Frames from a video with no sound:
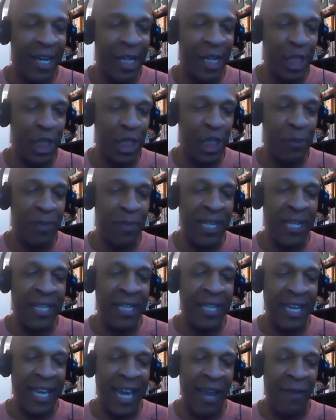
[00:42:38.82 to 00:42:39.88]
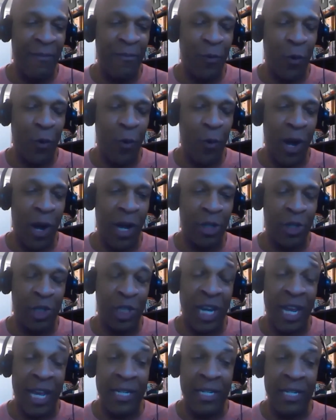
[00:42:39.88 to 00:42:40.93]
She's been in the game for a while.
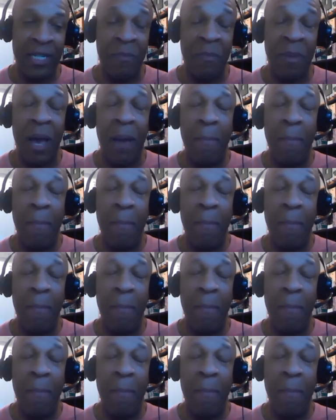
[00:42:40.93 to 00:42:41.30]
She has some